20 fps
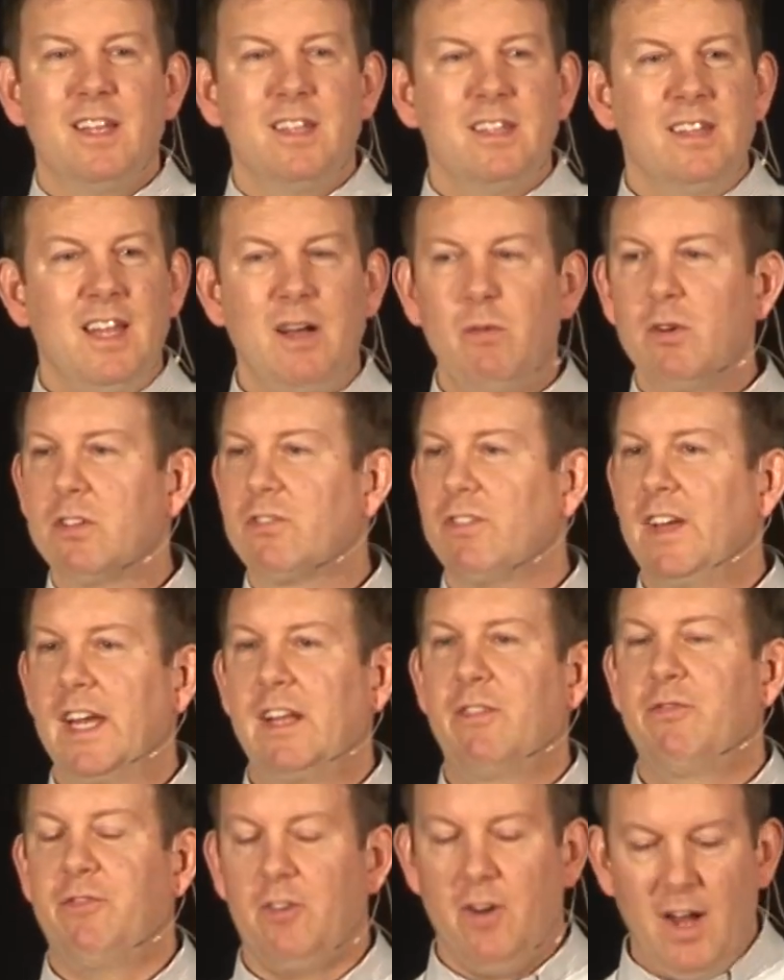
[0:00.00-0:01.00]
That was
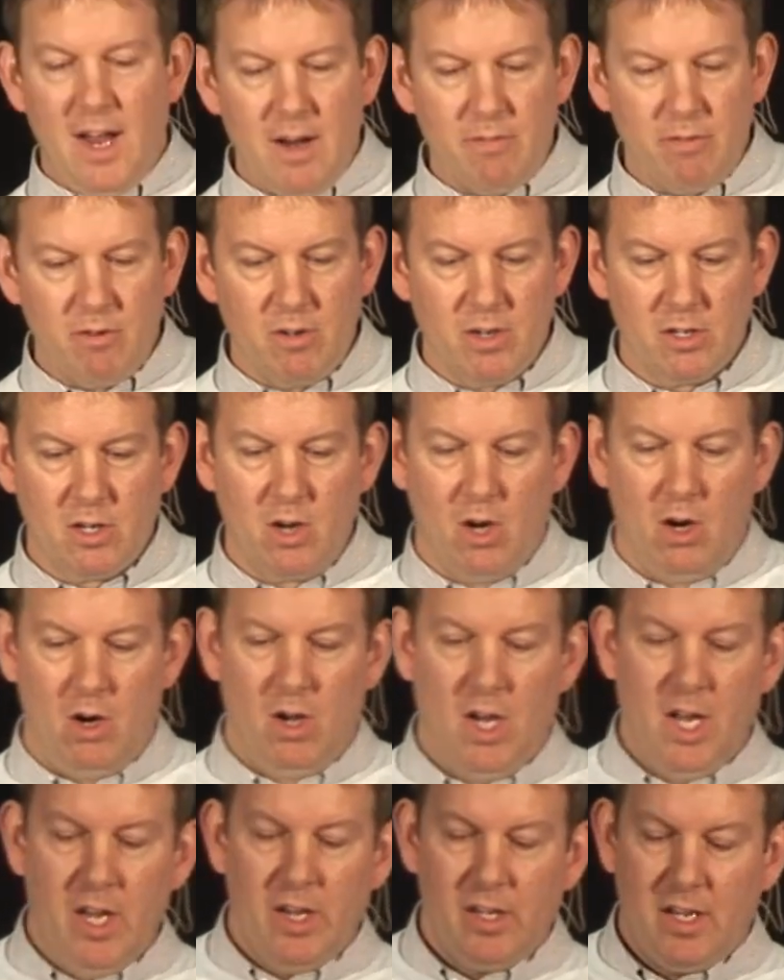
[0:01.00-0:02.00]
forever ago.
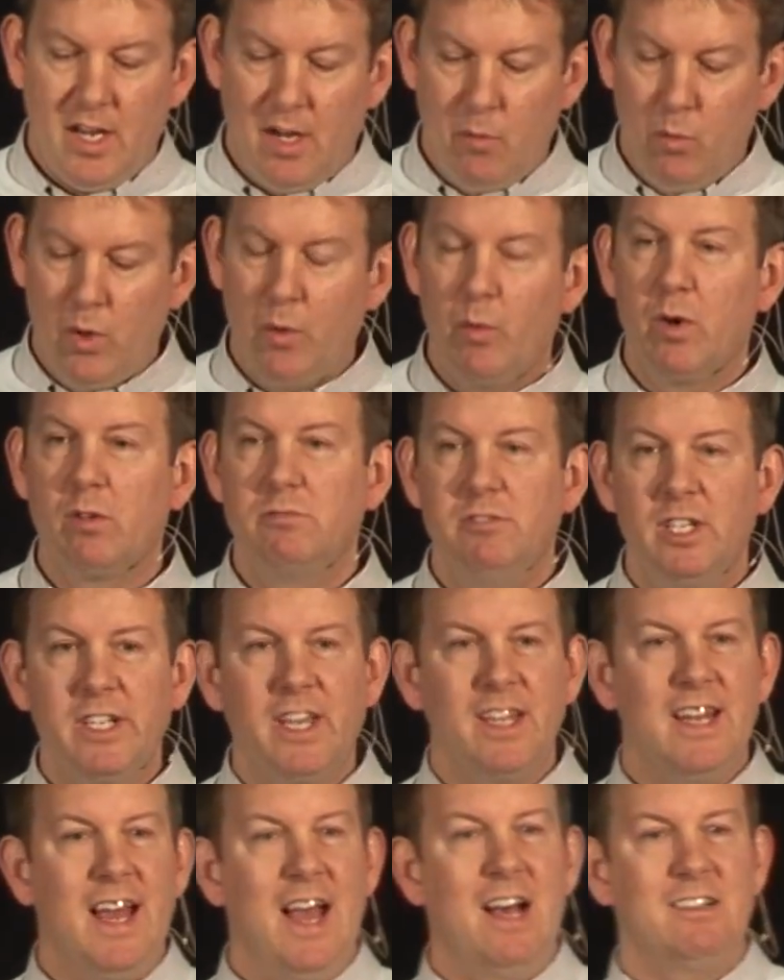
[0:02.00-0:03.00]
Okay, we were
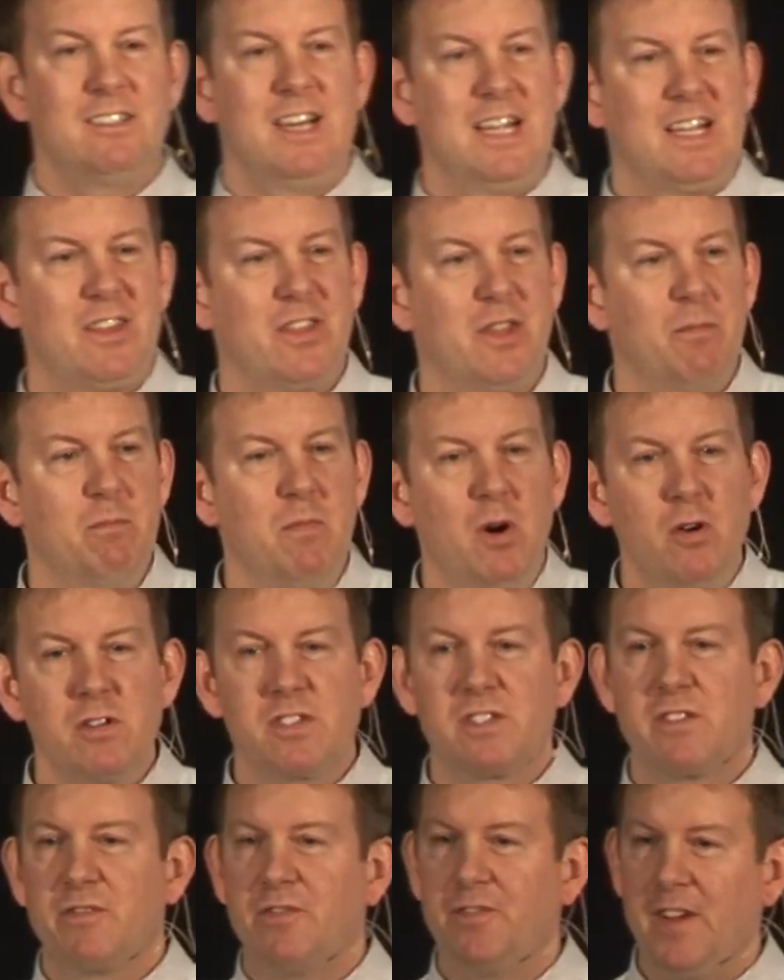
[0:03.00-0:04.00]
looking at the
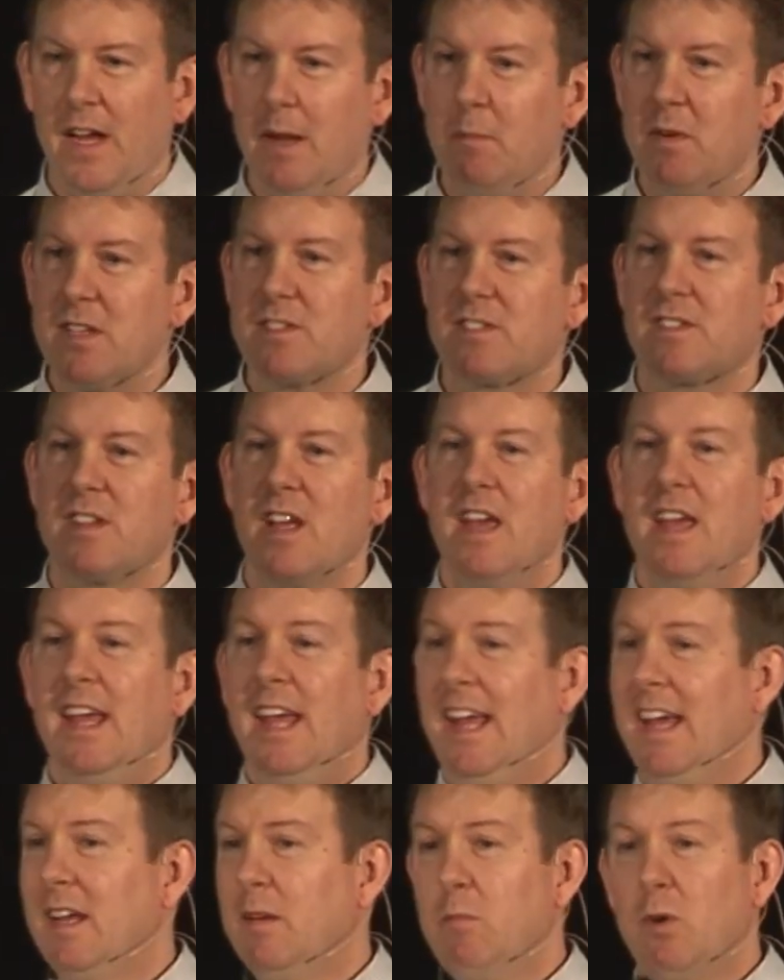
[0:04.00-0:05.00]
most famous
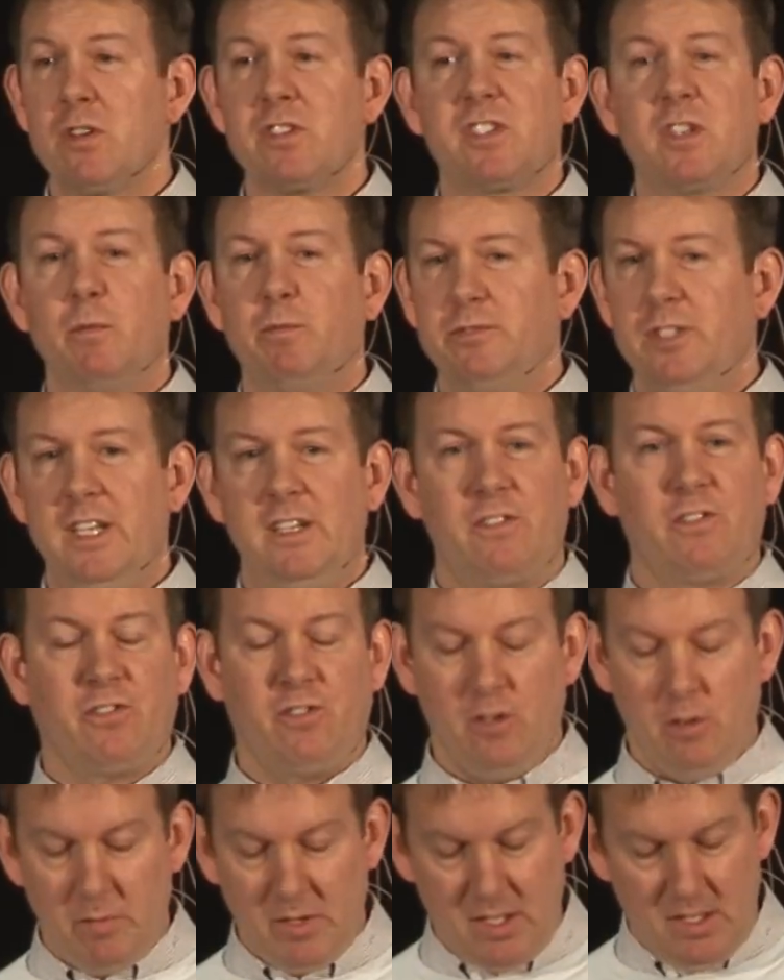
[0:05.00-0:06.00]
and most complete
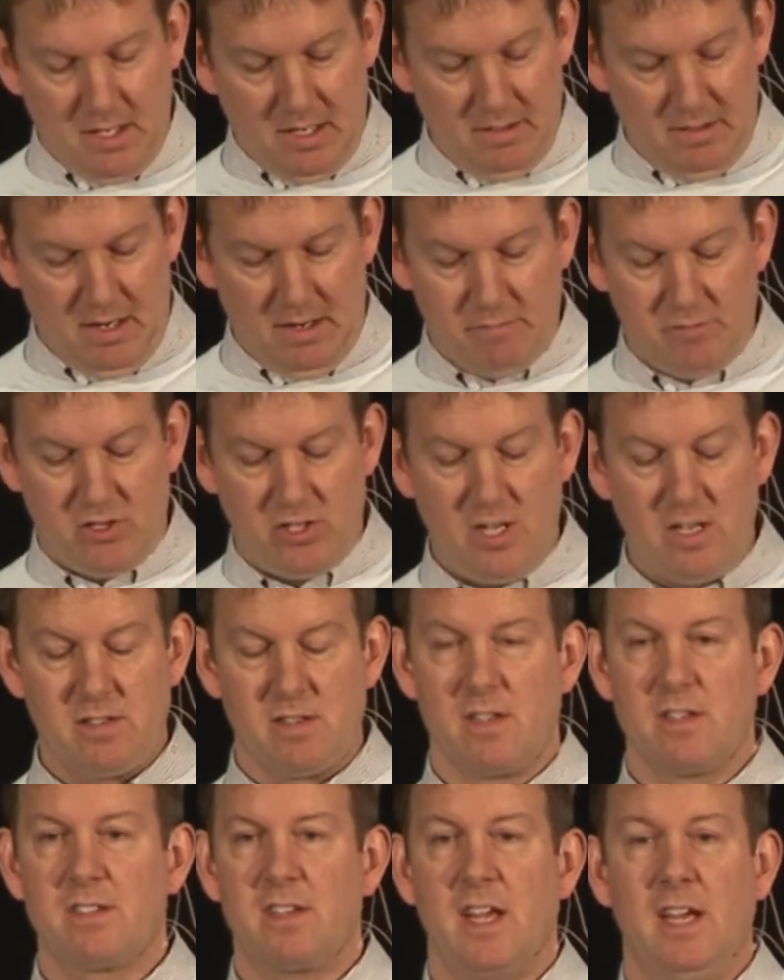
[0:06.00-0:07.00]
sermon of
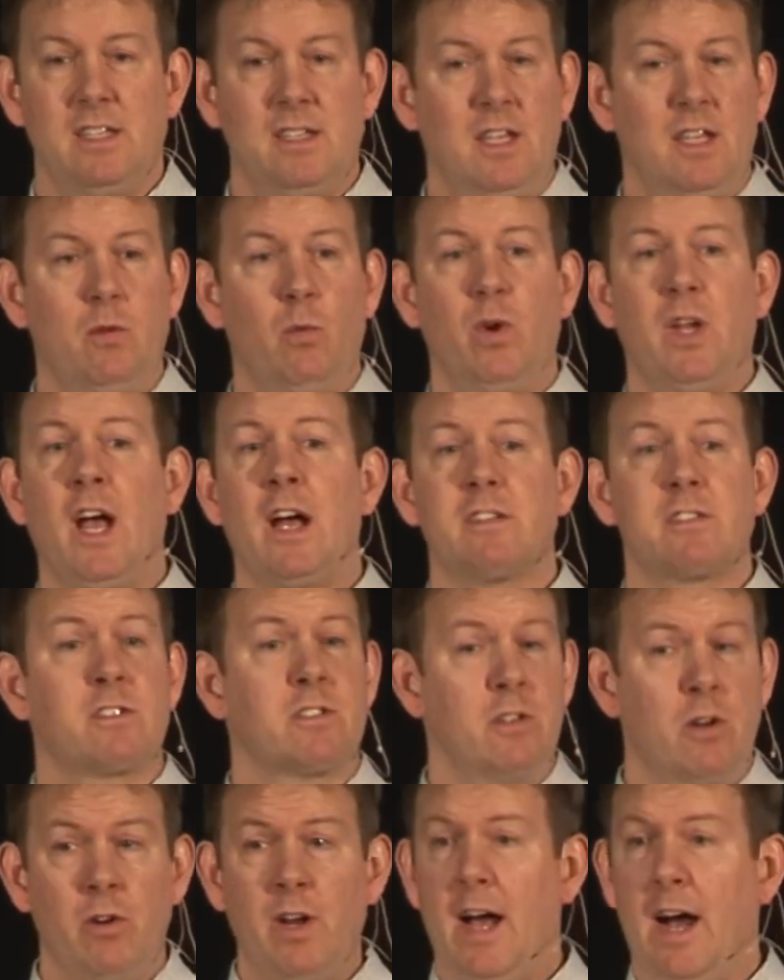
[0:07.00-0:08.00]
Jesus, and then we got
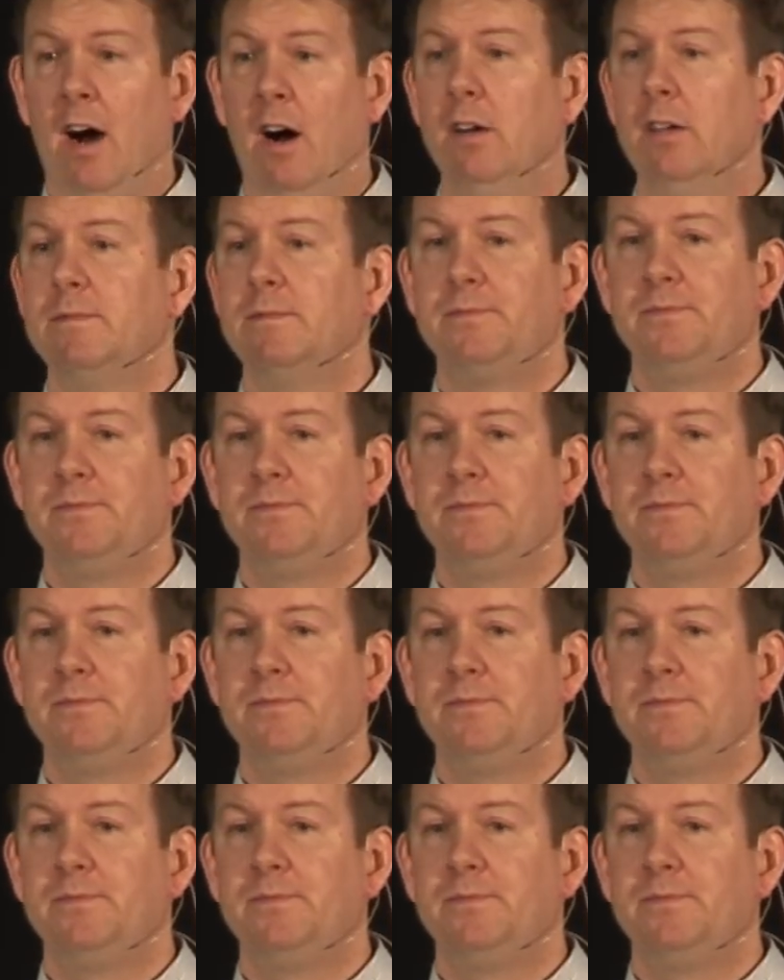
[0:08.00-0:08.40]
snowed out.